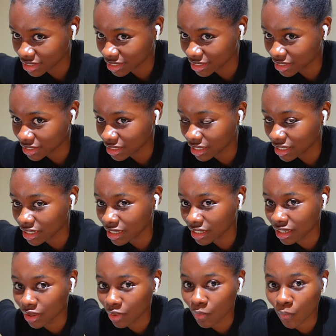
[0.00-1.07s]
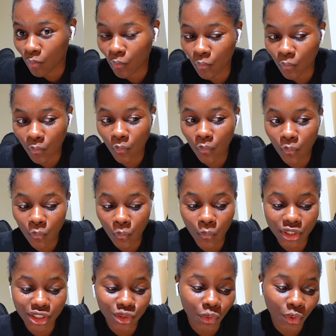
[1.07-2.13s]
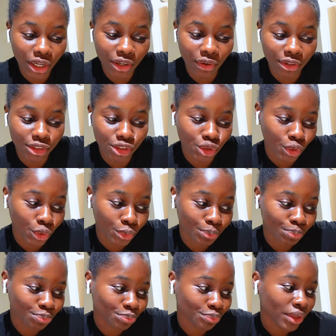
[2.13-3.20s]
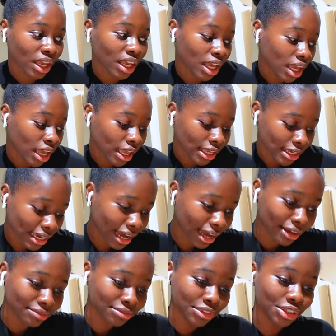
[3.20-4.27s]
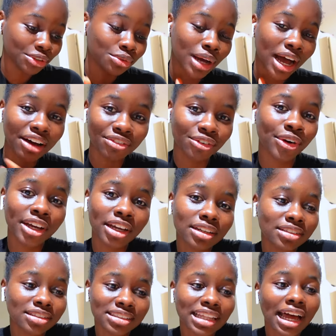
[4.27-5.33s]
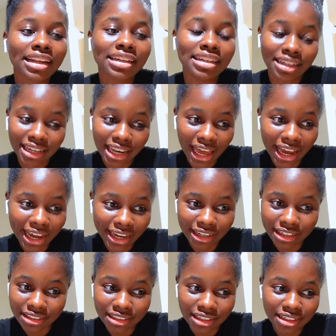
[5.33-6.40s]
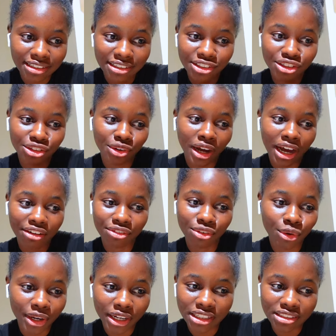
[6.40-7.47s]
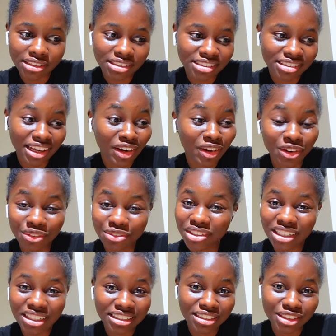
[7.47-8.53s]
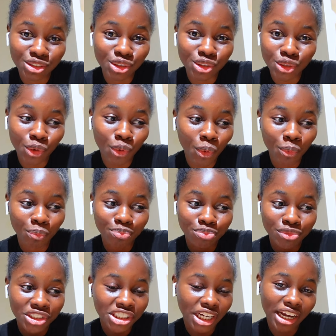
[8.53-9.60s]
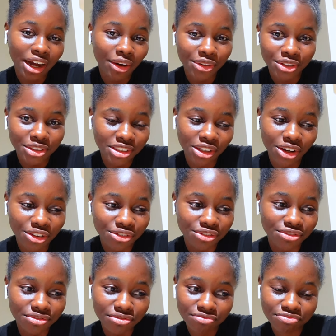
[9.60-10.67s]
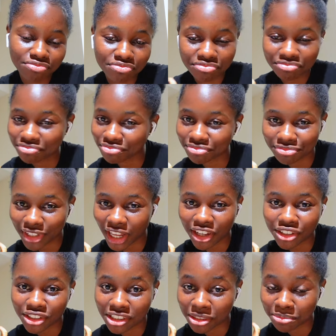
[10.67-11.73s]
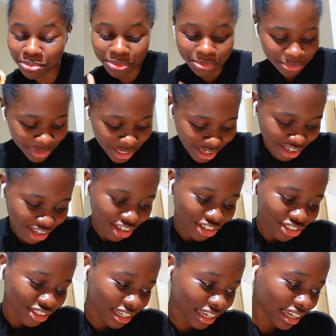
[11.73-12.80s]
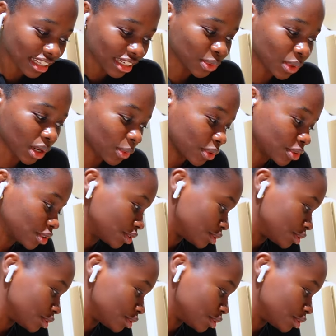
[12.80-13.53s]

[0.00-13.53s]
to see what's going on so yeah you avoid standing in line you know avoid a lot of things you just go check out yourself and you dip so yeah that's what i want to